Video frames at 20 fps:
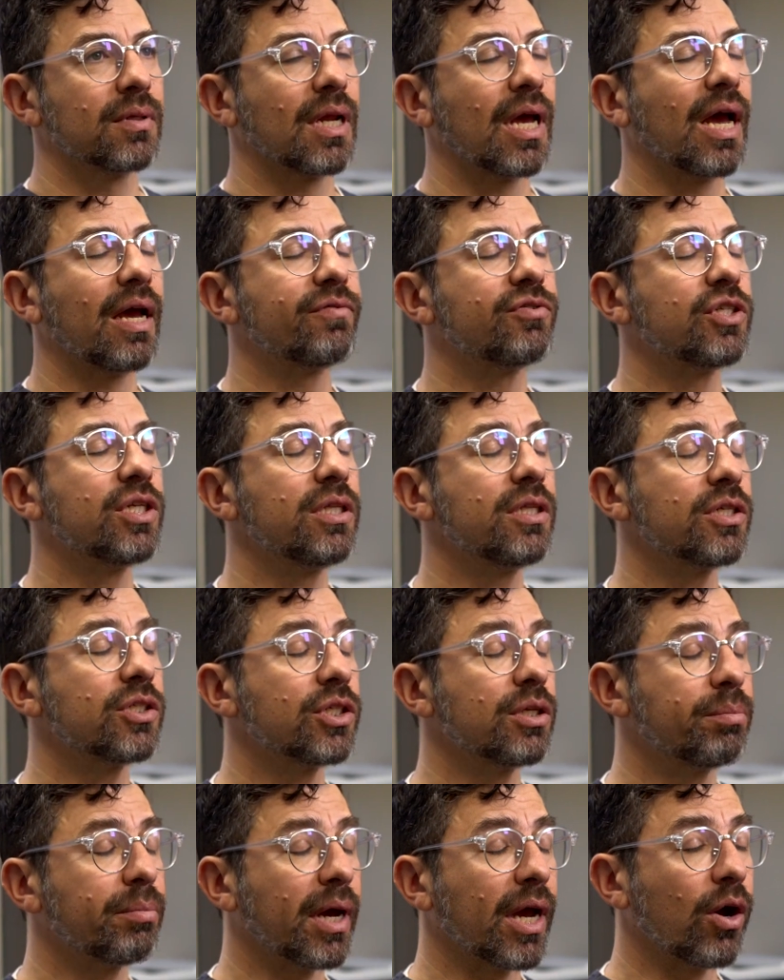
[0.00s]
I've seen
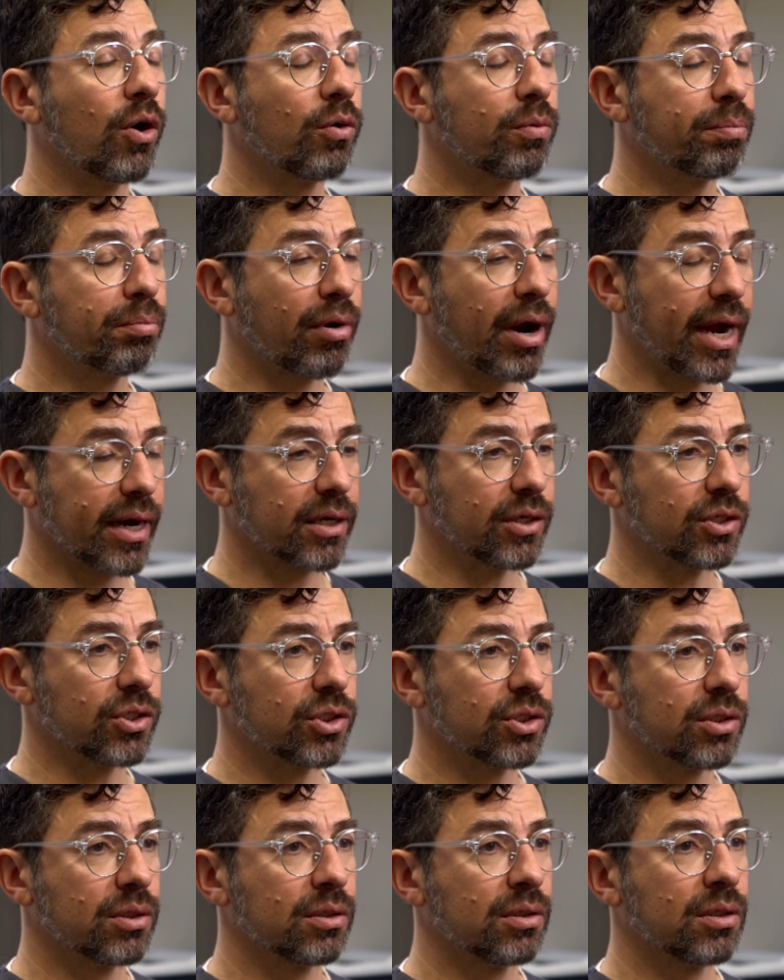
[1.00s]
this in my own
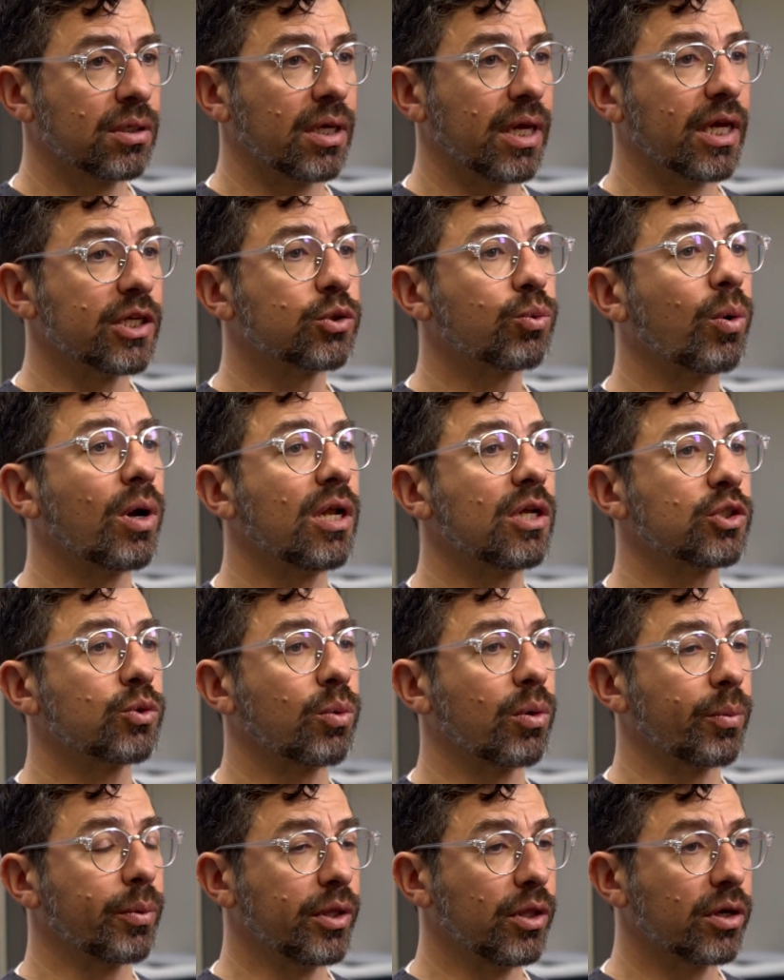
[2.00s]
practice, as well as
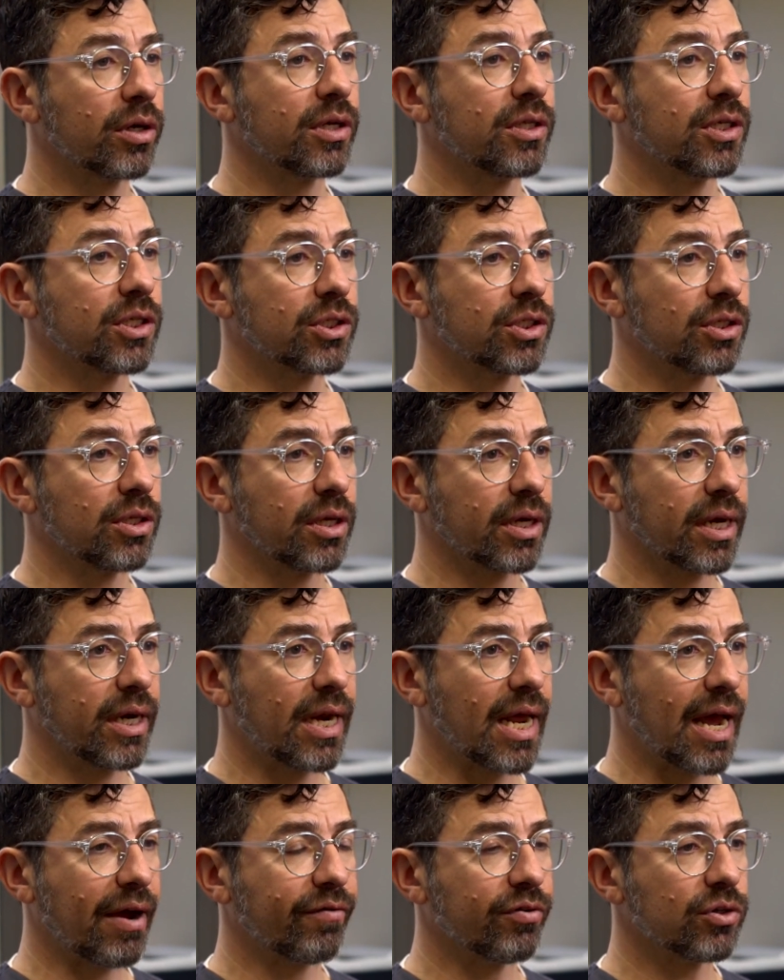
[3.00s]
when we look at this in the
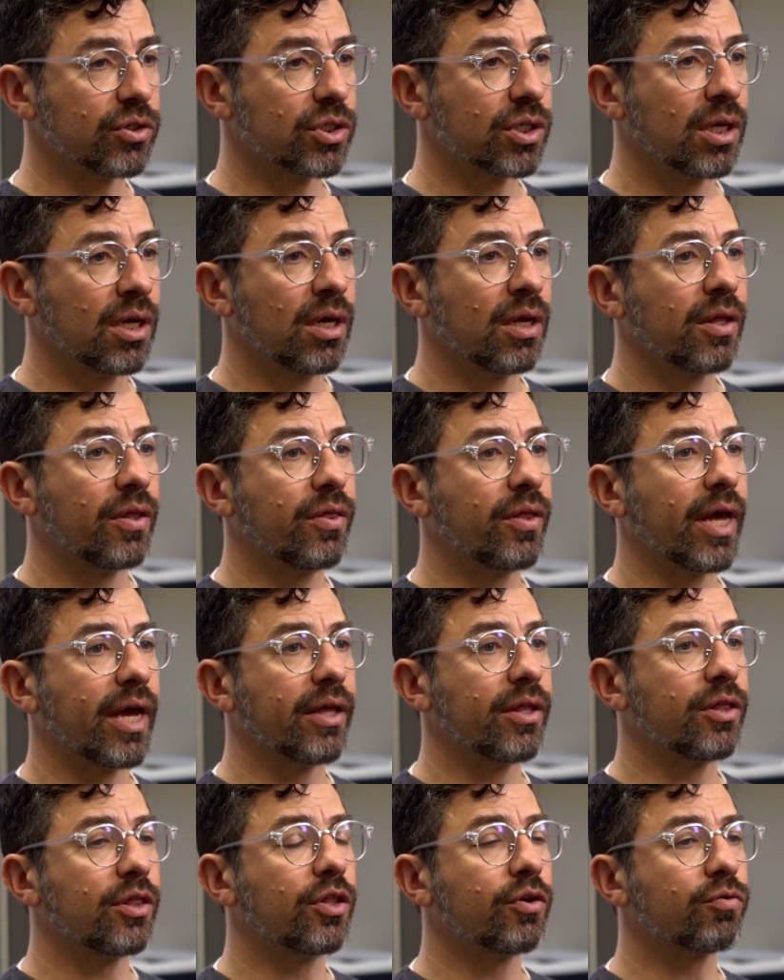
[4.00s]
cadavers,
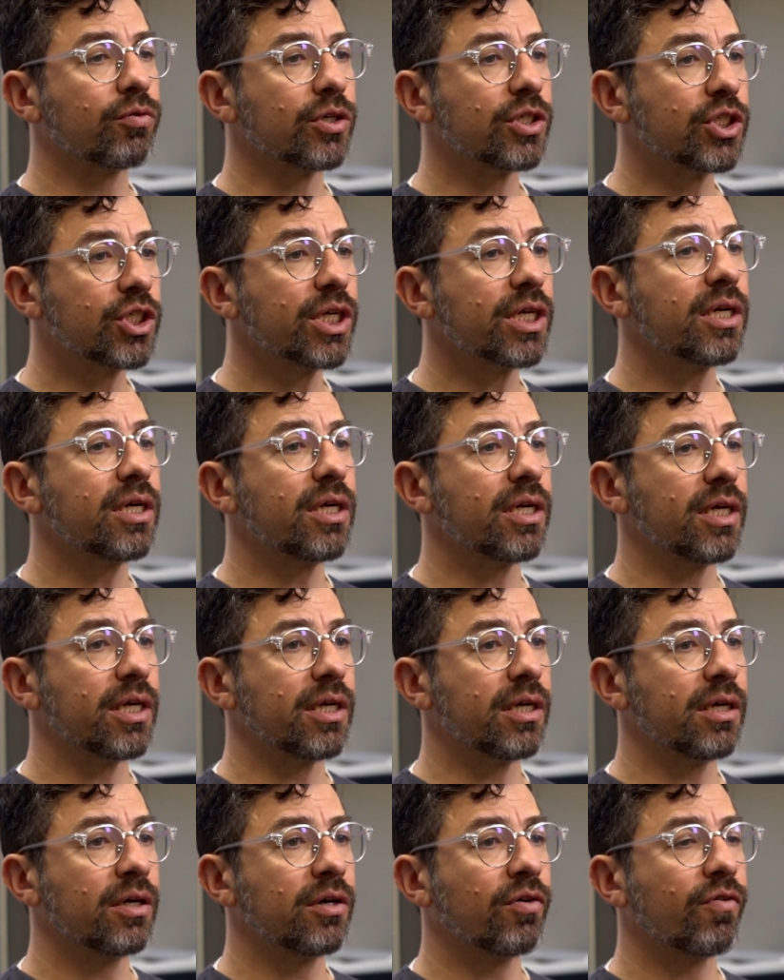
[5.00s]
that the
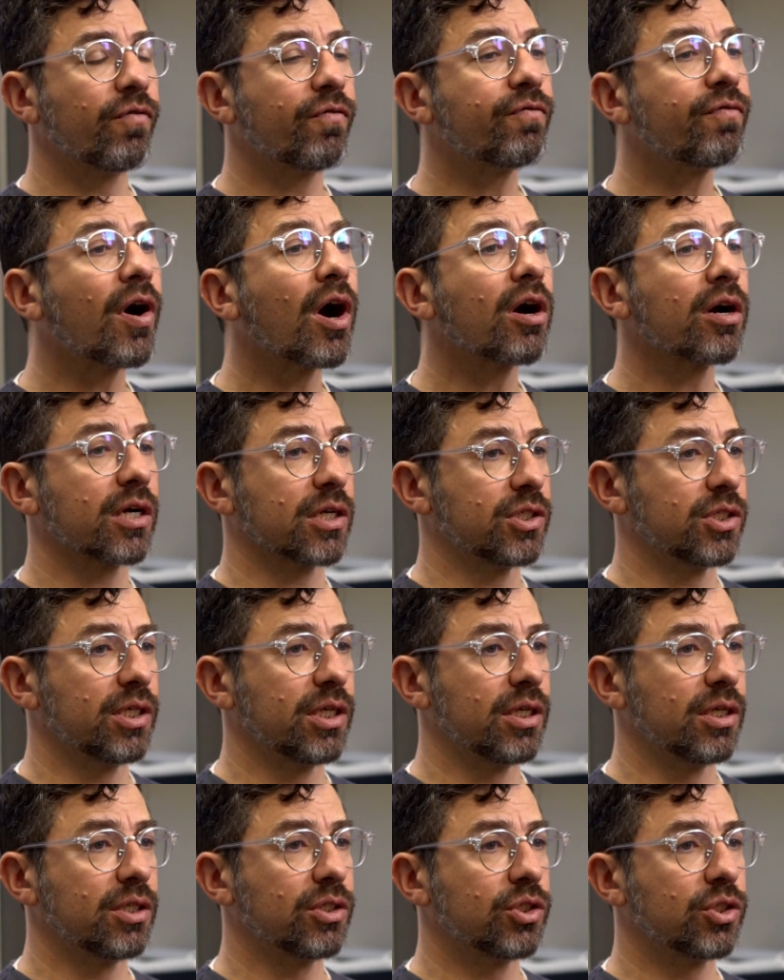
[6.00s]
rigidity far
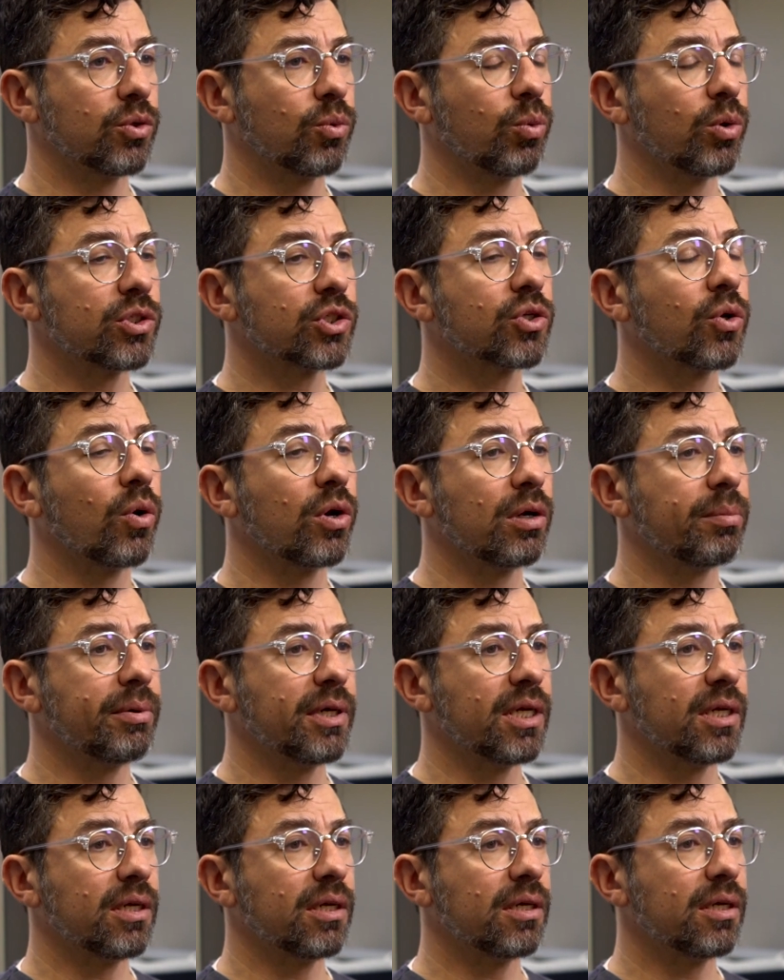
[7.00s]
exceeds what's going to
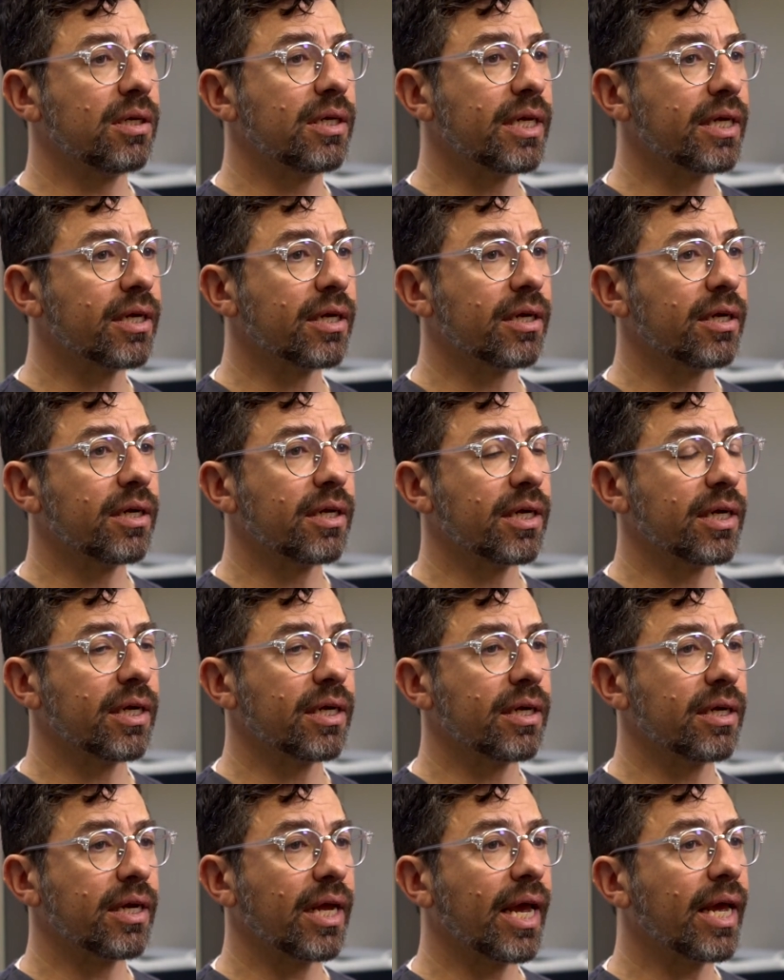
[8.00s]
be needed
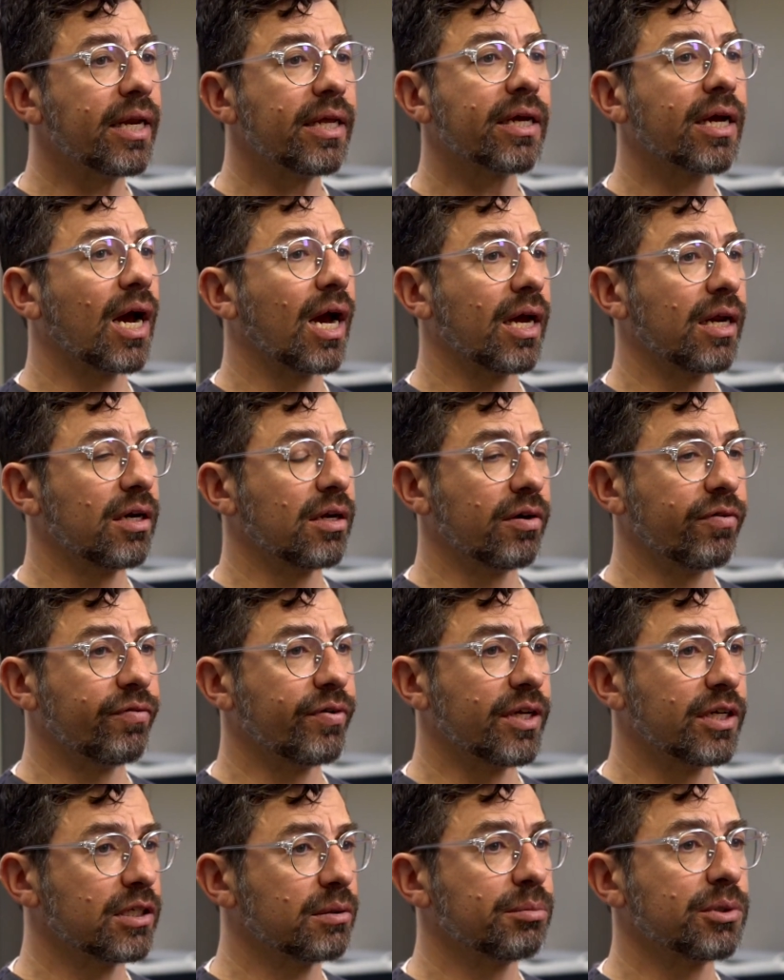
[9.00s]
in any kind of
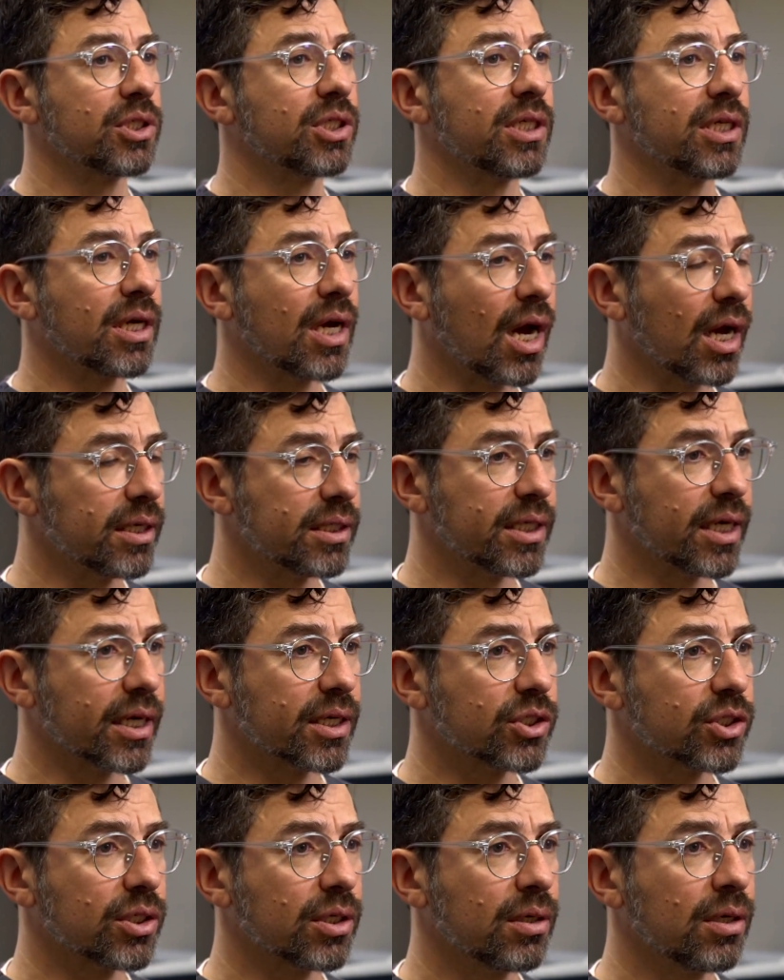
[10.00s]
intimacy
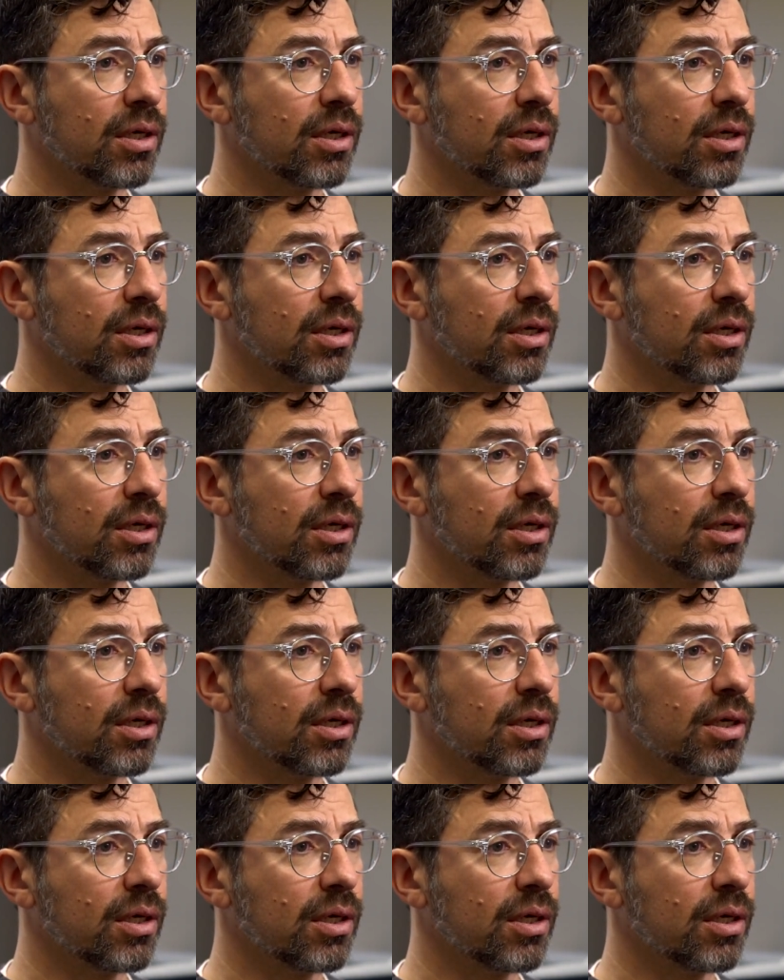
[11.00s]
context.